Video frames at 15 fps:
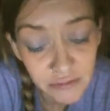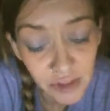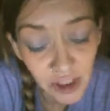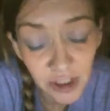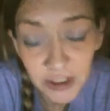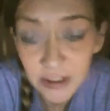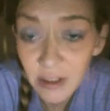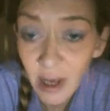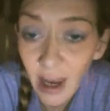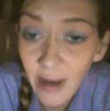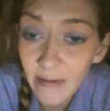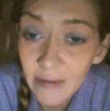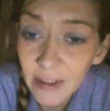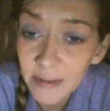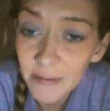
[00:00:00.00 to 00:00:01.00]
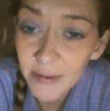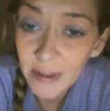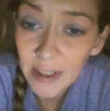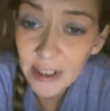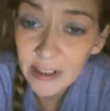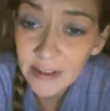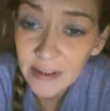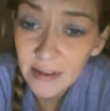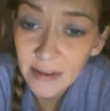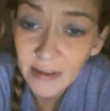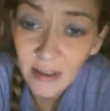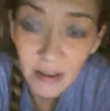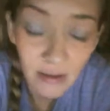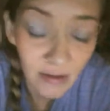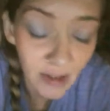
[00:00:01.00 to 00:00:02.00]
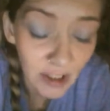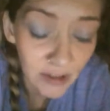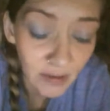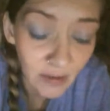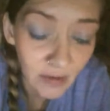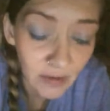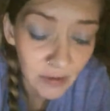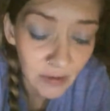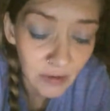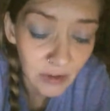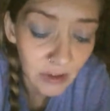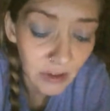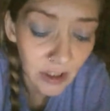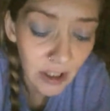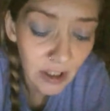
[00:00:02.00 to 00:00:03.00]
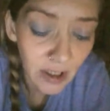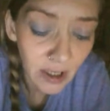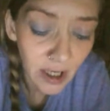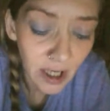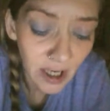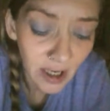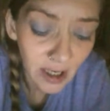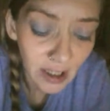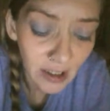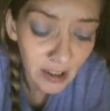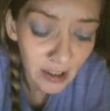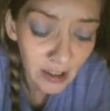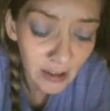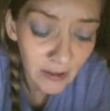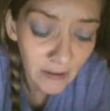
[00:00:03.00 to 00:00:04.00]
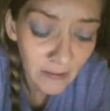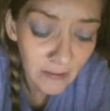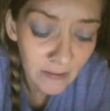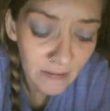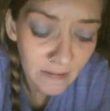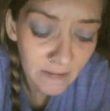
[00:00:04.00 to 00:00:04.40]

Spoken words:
just have experiences. You know, that's what we're for. And,